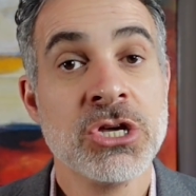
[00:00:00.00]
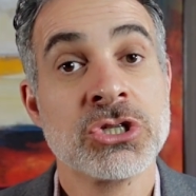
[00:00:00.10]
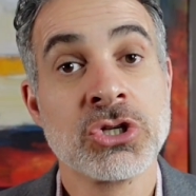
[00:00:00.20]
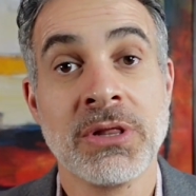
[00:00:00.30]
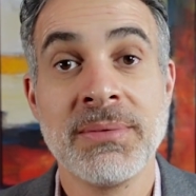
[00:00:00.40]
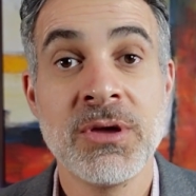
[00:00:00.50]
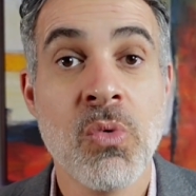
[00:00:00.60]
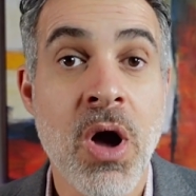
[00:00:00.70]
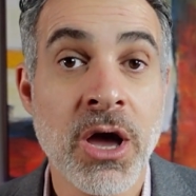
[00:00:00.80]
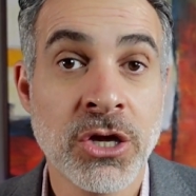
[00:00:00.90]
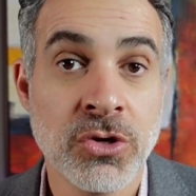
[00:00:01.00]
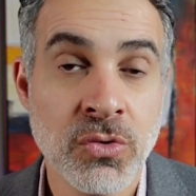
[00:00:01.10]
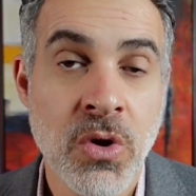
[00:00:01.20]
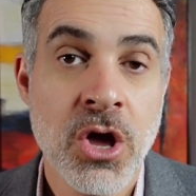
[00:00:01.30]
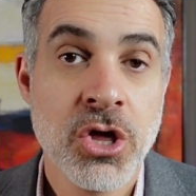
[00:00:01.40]
So let me walk
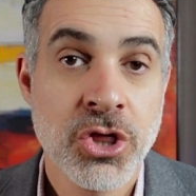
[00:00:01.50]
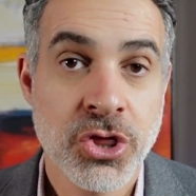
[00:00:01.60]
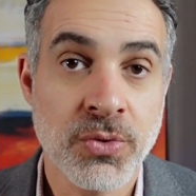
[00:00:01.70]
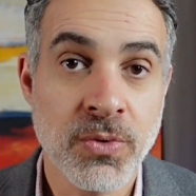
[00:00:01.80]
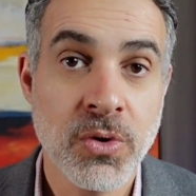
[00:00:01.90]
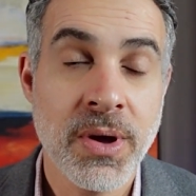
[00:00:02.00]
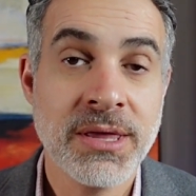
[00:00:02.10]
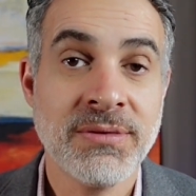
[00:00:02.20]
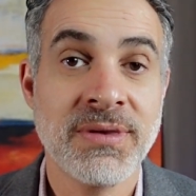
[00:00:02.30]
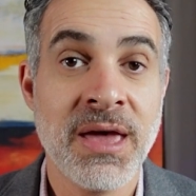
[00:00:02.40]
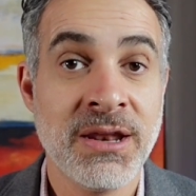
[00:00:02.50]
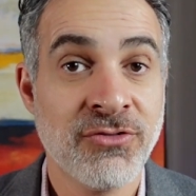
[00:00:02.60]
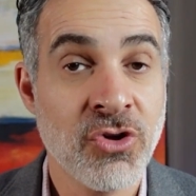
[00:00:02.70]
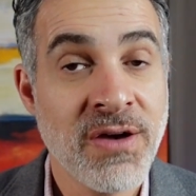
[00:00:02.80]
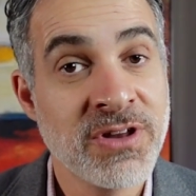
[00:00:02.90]
you through it. And if
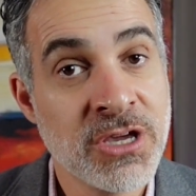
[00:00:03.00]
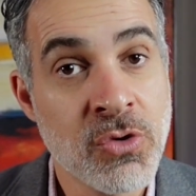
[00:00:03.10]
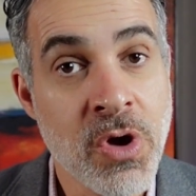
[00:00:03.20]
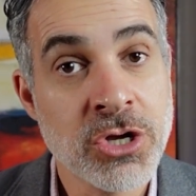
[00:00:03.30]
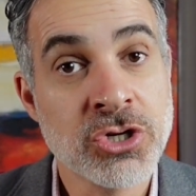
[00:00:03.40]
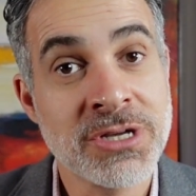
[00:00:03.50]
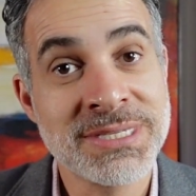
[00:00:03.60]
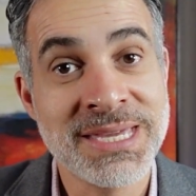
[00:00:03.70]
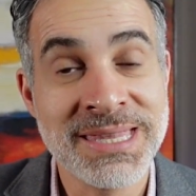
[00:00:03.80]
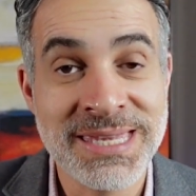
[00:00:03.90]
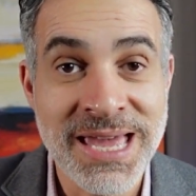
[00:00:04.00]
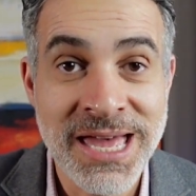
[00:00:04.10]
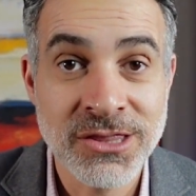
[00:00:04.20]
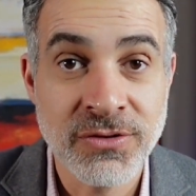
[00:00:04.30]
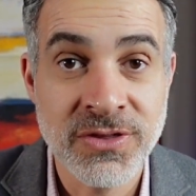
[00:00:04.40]
you have any questions in the
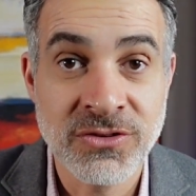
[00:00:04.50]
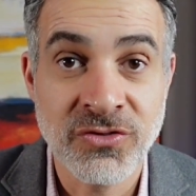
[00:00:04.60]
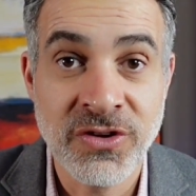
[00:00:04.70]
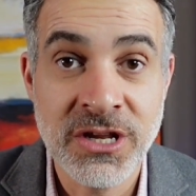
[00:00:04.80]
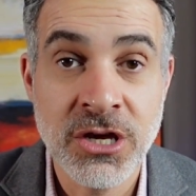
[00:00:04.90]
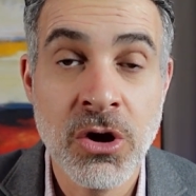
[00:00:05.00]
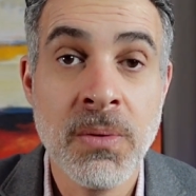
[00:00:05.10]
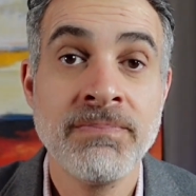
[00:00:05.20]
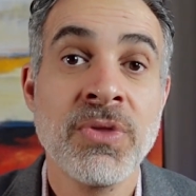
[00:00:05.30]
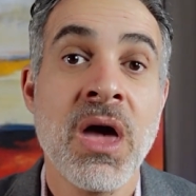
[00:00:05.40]
end of this video,